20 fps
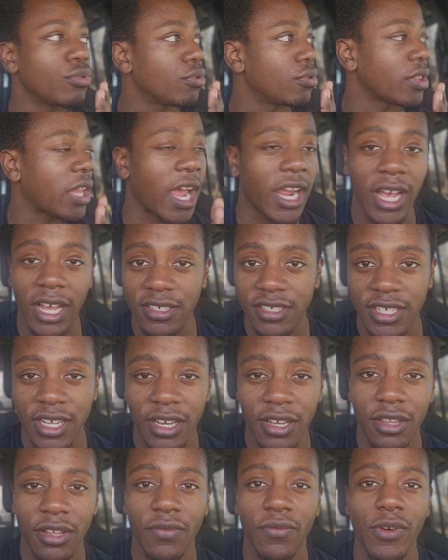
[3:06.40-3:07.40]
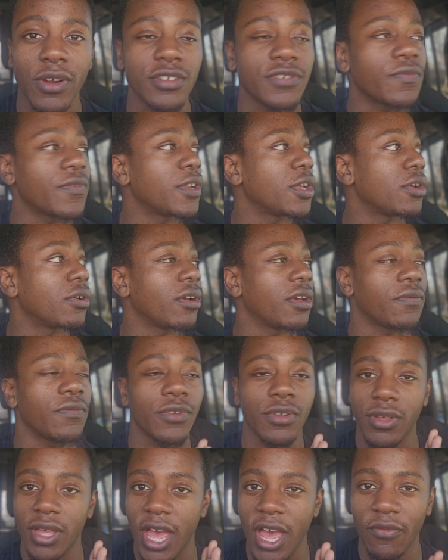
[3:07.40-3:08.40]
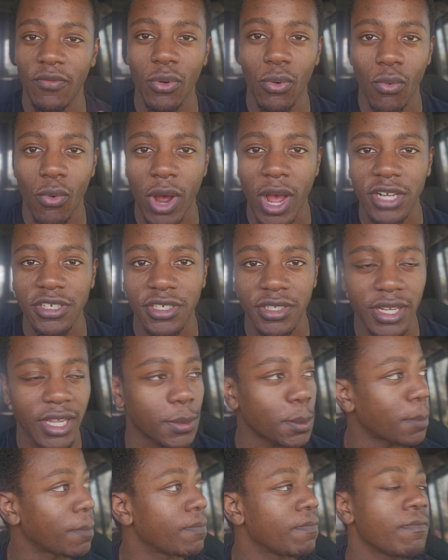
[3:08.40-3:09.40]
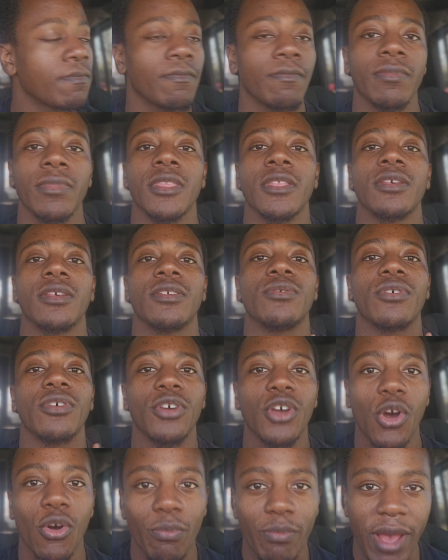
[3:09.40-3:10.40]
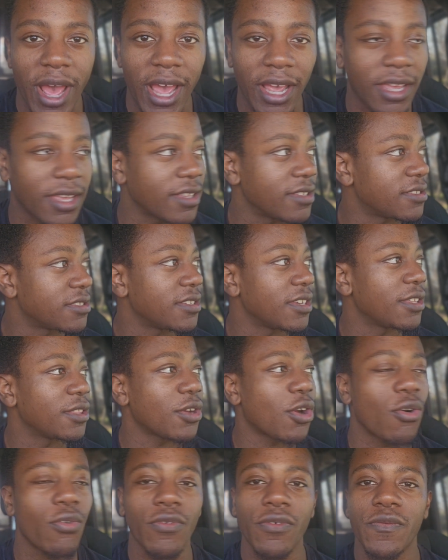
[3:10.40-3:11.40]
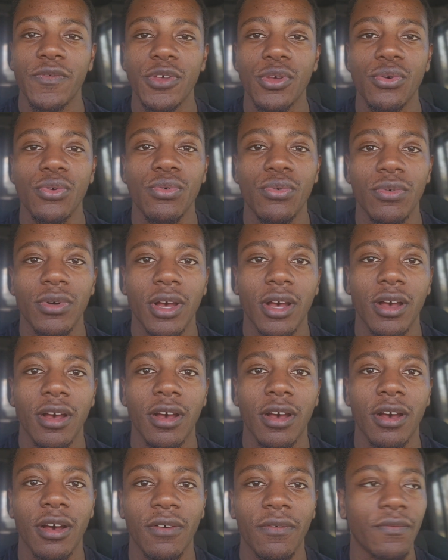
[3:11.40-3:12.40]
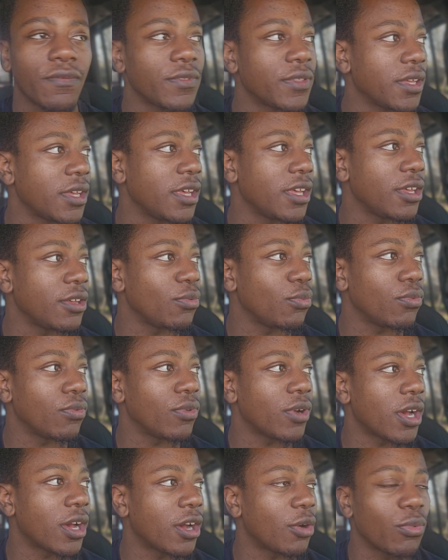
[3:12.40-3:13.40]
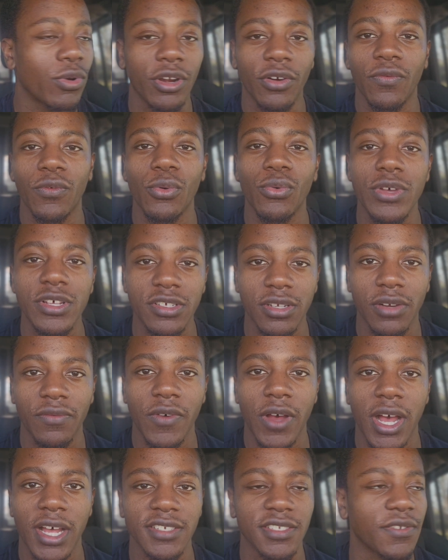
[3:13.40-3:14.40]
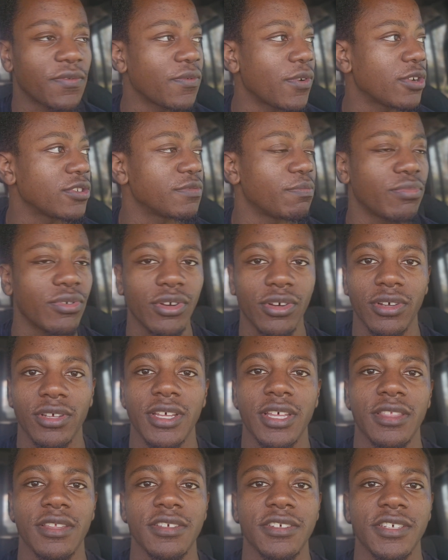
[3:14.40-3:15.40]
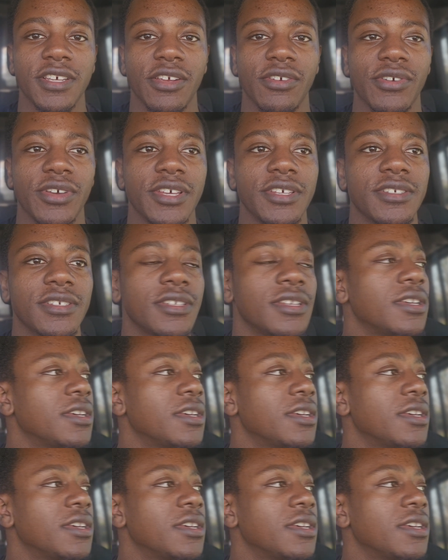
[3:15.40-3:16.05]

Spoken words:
like I said in the first video, if you haven't watched it, you can go back and see the overview of the Wonderful Wizard of Oz, the first book in the series.